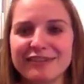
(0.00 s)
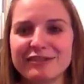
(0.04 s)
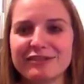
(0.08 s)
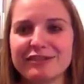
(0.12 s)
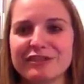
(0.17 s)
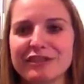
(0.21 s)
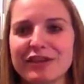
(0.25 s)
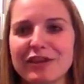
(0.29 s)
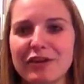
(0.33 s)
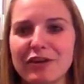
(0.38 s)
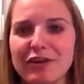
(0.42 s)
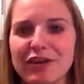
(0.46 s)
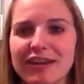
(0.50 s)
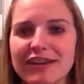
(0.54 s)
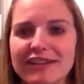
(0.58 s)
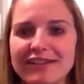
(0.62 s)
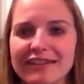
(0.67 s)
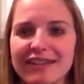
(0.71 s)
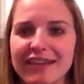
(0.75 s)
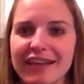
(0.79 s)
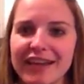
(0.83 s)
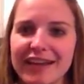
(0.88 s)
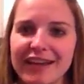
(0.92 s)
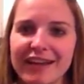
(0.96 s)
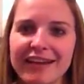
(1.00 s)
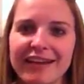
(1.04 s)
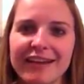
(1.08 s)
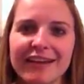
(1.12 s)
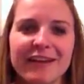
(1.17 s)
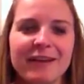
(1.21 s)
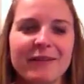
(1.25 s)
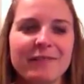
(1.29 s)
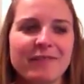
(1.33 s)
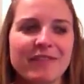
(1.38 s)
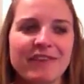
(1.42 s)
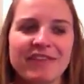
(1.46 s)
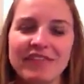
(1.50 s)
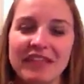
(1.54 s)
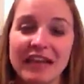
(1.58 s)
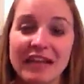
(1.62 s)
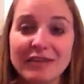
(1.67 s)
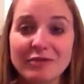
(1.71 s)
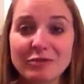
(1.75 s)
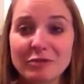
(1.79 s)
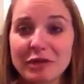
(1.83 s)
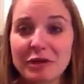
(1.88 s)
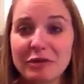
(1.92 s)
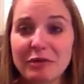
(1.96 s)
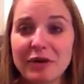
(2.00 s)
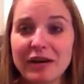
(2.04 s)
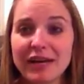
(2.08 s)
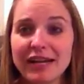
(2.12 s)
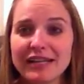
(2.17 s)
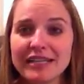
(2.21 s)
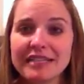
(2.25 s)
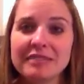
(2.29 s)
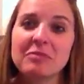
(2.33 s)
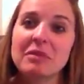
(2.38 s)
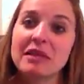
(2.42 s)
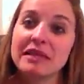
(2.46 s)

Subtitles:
just curious like if that's what it was.